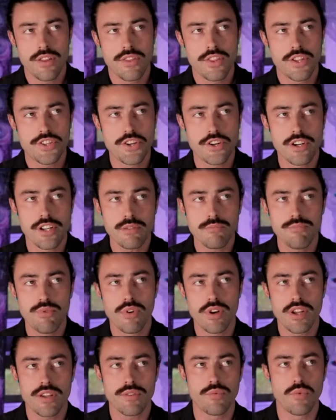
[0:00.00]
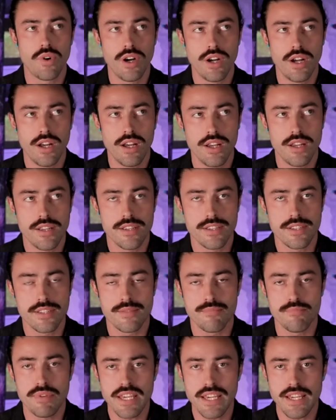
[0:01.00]
the turning point
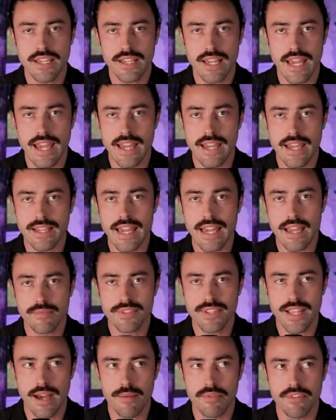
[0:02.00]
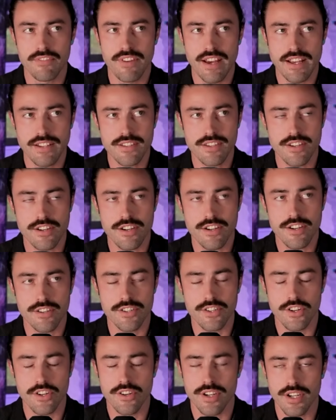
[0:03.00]
was being a GameStop investor
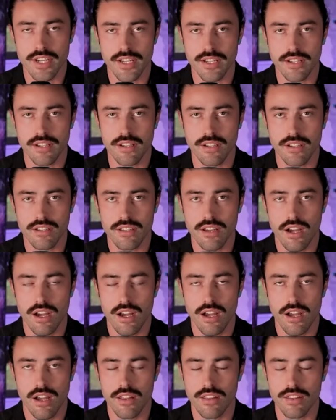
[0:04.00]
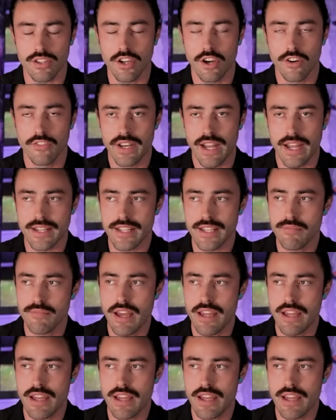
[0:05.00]
during uh, the COVID 19